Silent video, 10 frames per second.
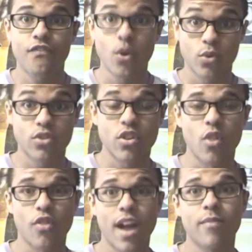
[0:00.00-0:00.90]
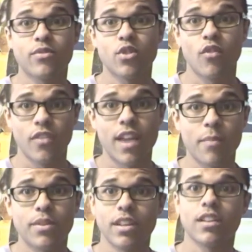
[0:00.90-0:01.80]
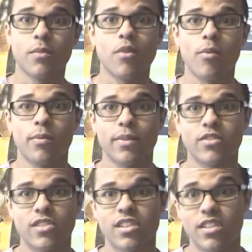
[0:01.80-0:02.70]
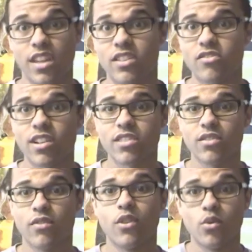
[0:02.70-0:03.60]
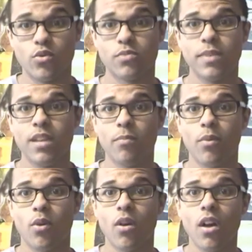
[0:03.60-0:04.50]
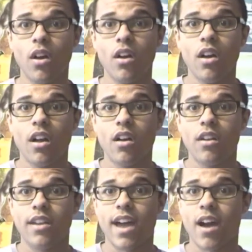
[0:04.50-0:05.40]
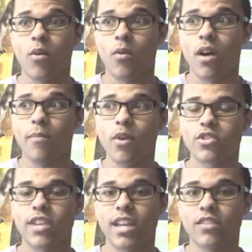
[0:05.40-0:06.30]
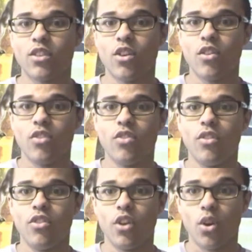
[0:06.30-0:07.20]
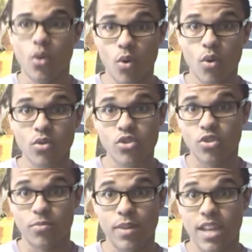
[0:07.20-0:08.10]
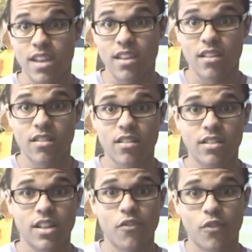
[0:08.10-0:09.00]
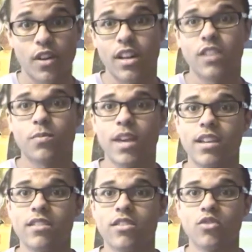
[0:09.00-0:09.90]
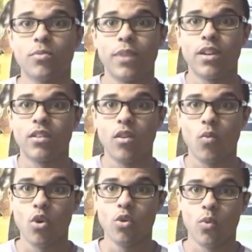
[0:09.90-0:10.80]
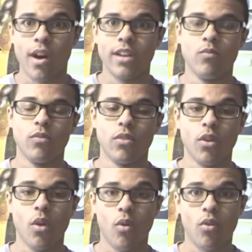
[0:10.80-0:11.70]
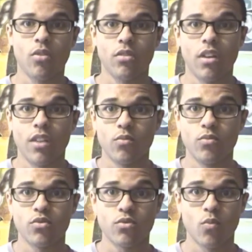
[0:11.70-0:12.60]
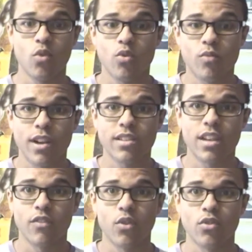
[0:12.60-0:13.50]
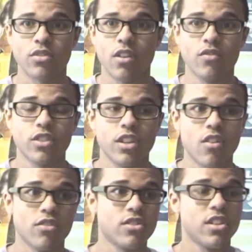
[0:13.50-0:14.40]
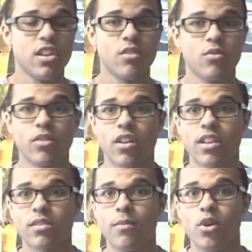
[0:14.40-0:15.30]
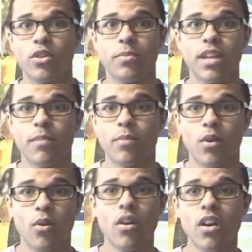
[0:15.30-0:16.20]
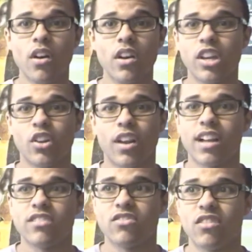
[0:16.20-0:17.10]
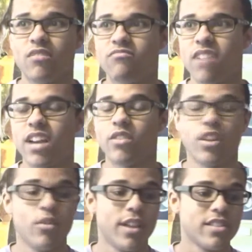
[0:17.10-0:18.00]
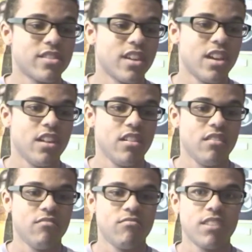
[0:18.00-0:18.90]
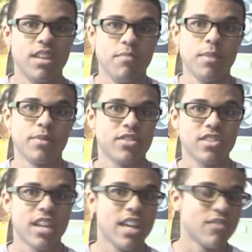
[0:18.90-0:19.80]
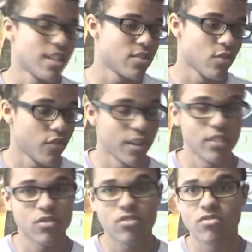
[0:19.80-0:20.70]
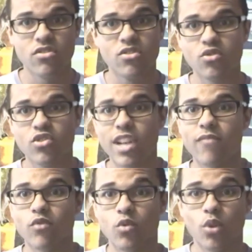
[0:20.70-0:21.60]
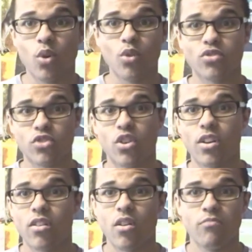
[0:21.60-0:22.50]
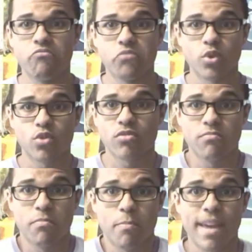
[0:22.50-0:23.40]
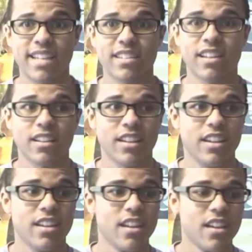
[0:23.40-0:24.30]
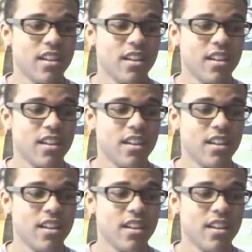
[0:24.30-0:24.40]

focus on solving that particular problem, because it's in the interests of those people. Now, I'm not saying that the law should be different in each place. There should be a worldwide law, just a worldwide set of laws. Obviously you can't steal, you're not allowed to murder people, you're not allowed to, I don't know, let's say keep people as slaves, that sort of thing. Just general laws that are just basically